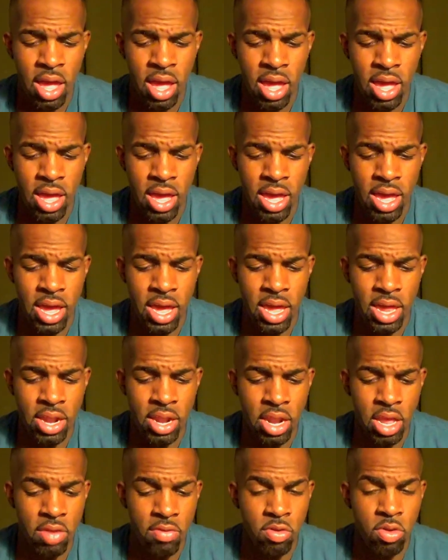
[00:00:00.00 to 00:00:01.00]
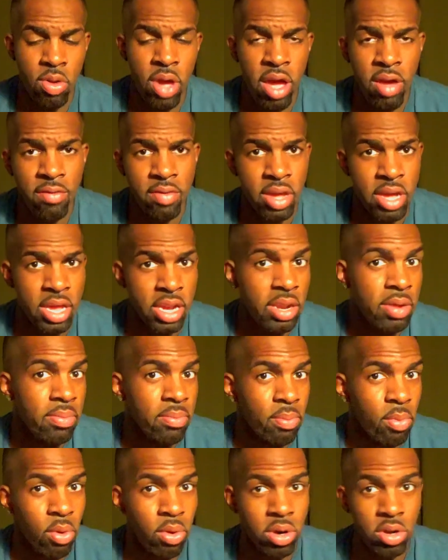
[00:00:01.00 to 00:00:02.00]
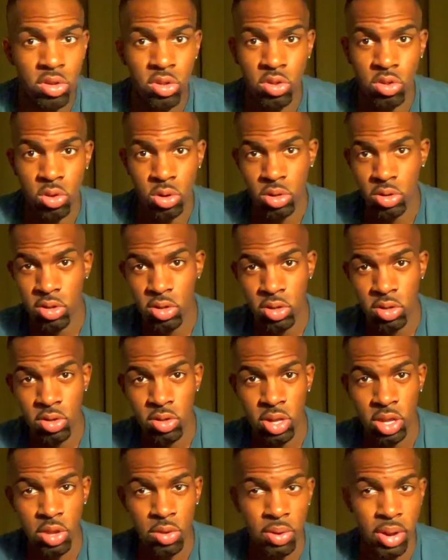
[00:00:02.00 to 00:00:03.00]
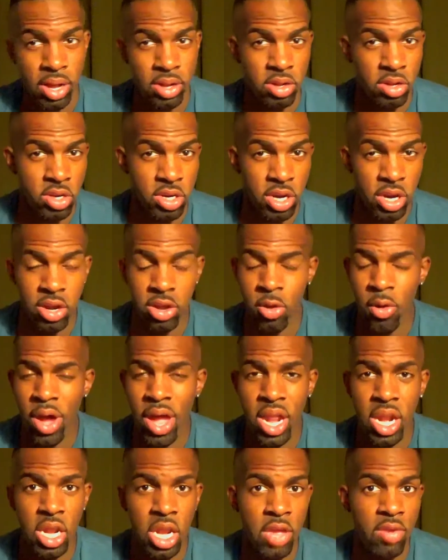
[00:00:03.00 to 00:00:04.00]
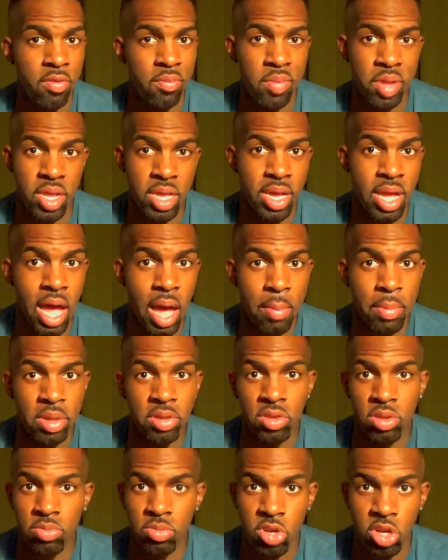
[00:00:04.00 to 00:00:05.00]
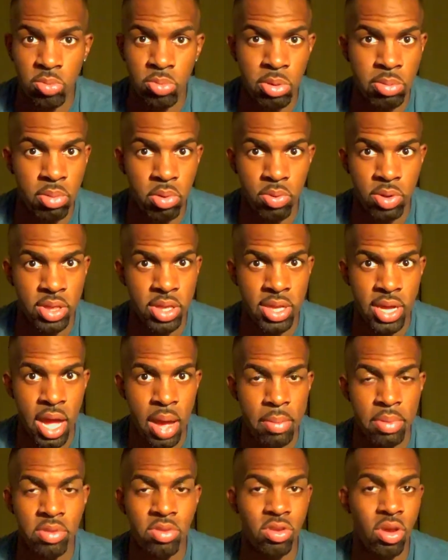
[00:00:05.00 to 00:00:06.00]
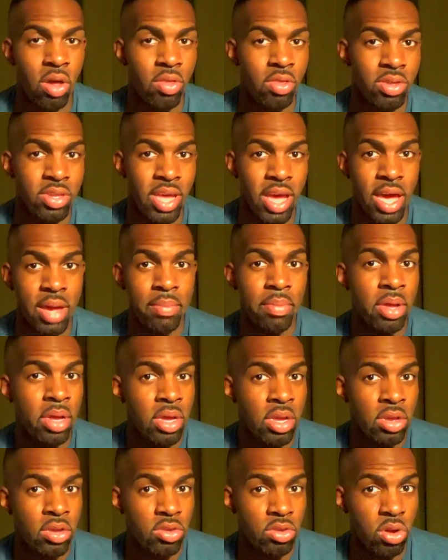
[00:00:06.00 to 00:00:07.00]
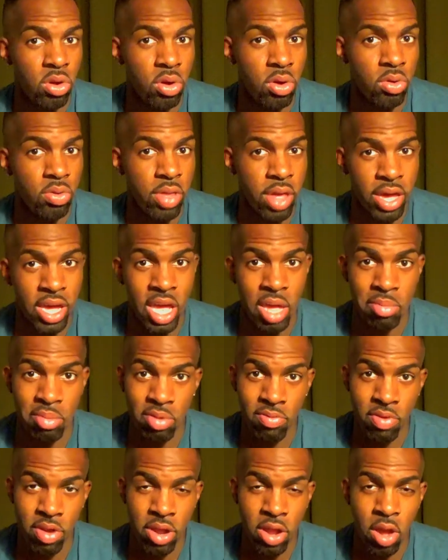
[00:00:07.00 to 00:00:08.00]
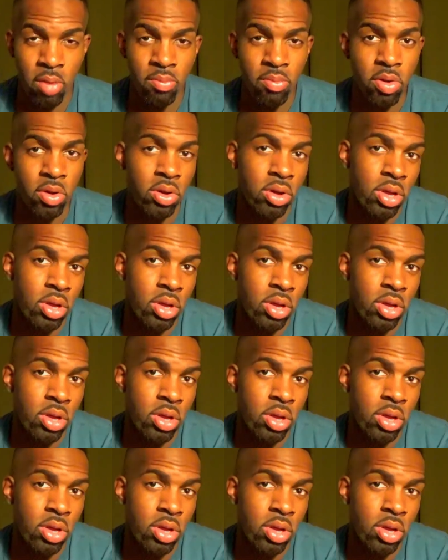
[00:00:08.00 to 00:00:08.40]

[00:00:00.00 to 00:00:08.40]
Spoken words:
And if you have any more sources that you'd like to share, go ahead and leave them in the comments. I'm sure people read the comments all the time, so that can be very helpful.